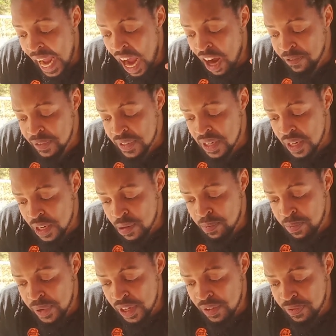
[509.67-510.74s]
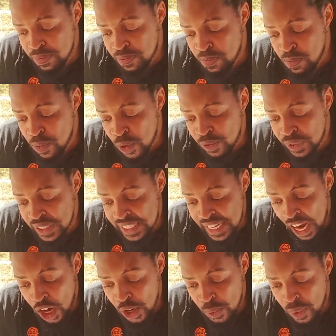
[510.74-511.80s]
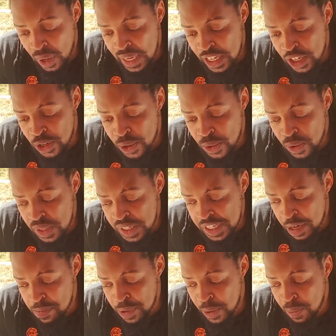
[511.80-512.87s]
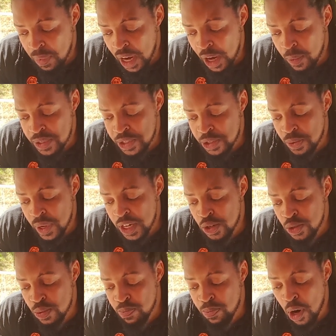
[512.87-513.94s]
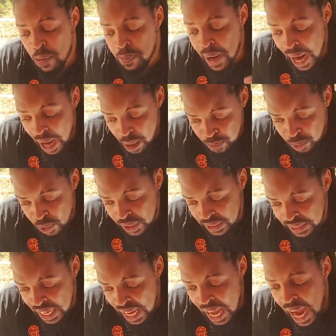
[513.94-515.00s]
After a brief move downward, Euro JPY was ready to pop upward.